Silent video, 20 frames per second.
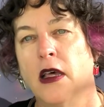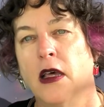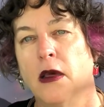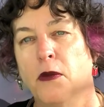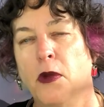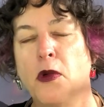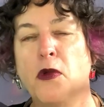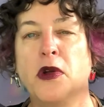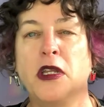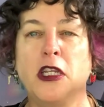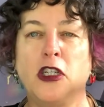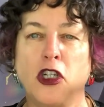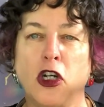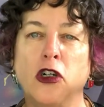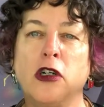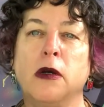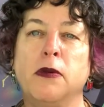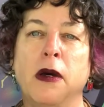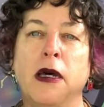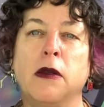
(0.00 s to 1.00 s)
but when you
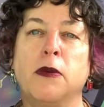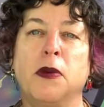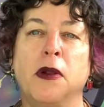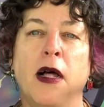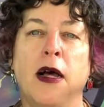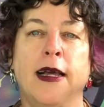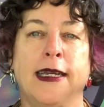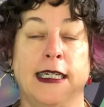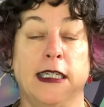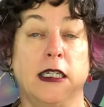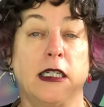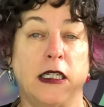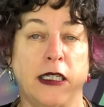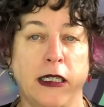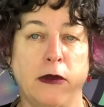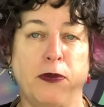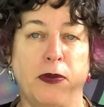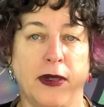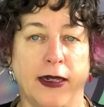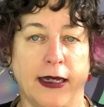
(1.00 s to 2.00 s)
talk about applying it
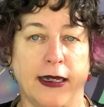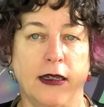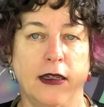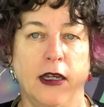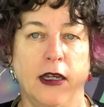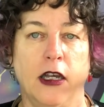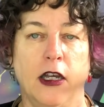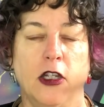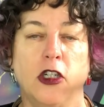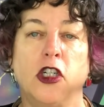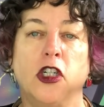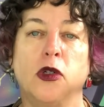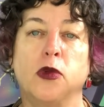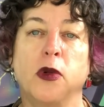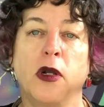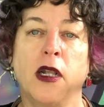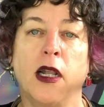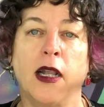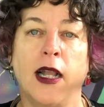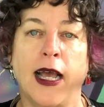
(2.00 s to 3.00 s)
deeply to
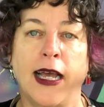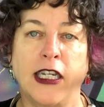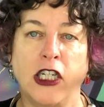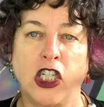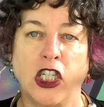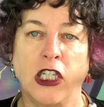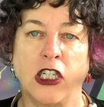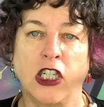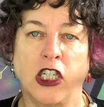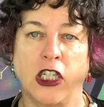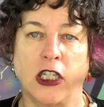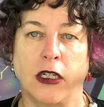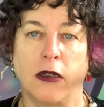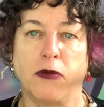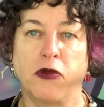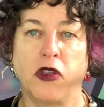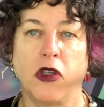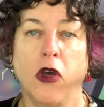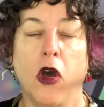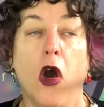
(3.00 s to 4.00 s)

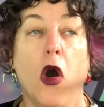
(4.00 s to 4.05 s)
relationships,